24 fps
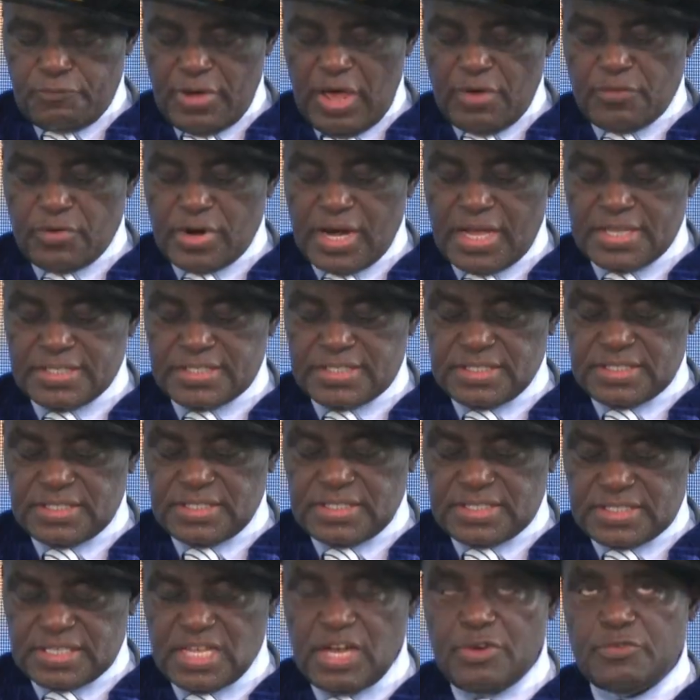
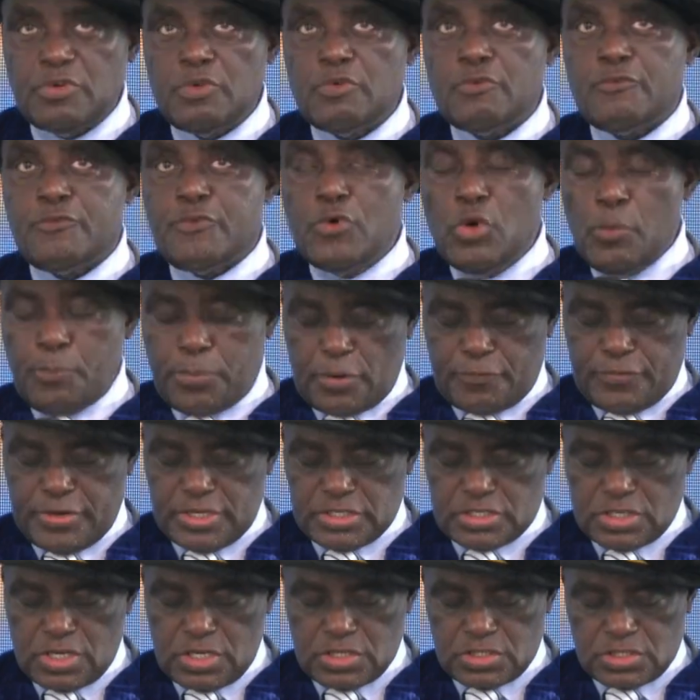567 full
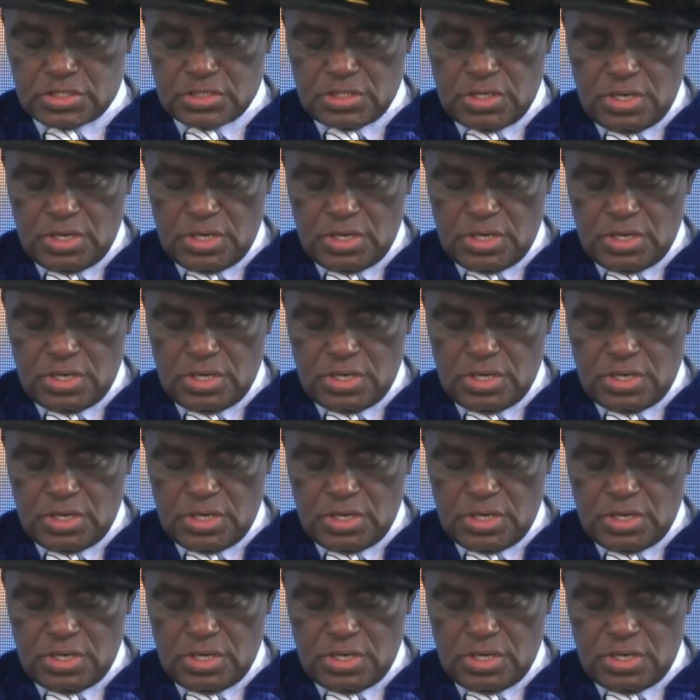professors.